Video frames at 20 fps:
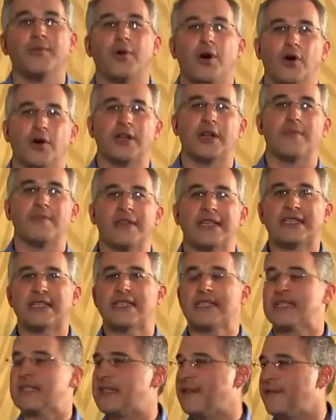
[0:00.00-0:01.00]
podium, this
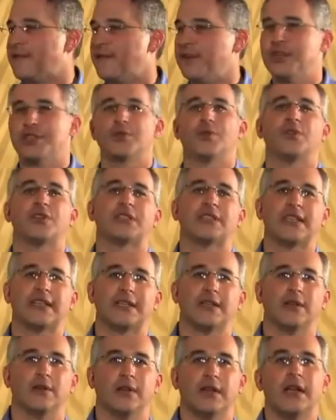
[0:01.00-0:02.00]
is the visual
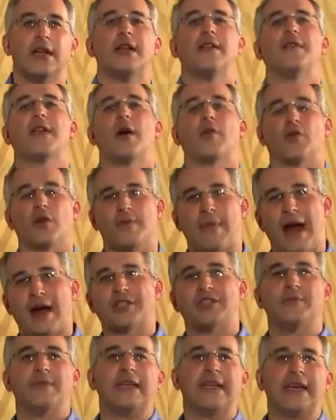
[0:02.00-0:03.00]
signal that we're
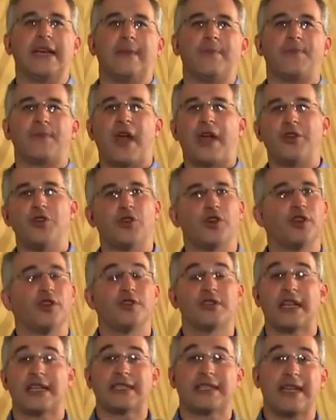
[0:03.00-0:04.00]
about to begin. And you can
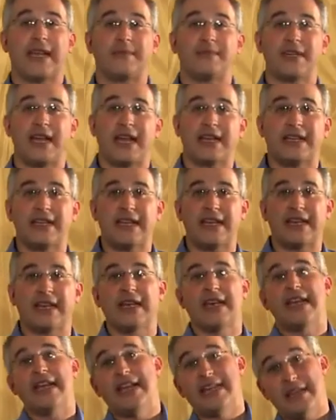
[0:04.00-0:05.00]
use that same
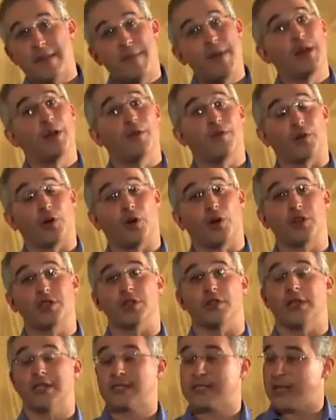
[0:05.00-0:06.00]
technique in the middle of
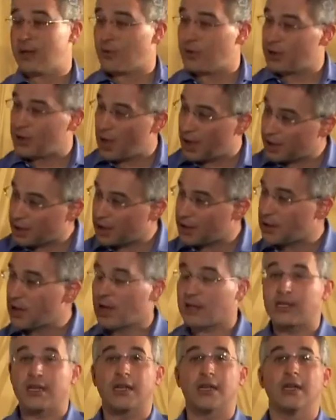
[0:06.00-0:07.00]
rehearsal. Let's say we're done
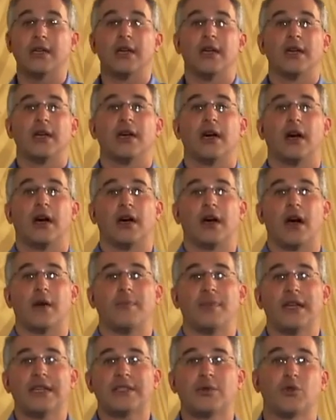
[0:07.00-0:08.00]
conducting a
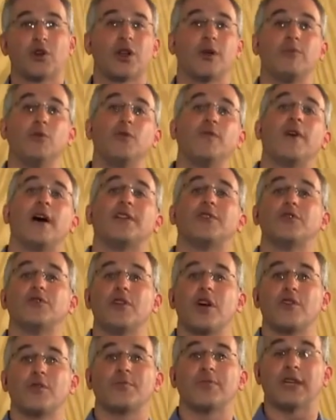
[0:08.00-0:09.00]
piece, and we're going to move on to
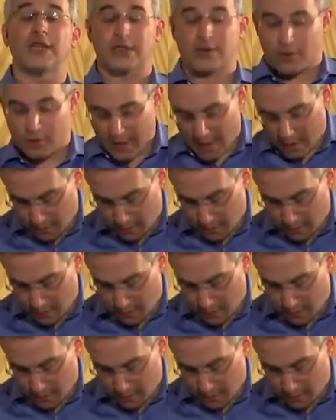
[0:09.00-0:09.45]
another piece. Okay,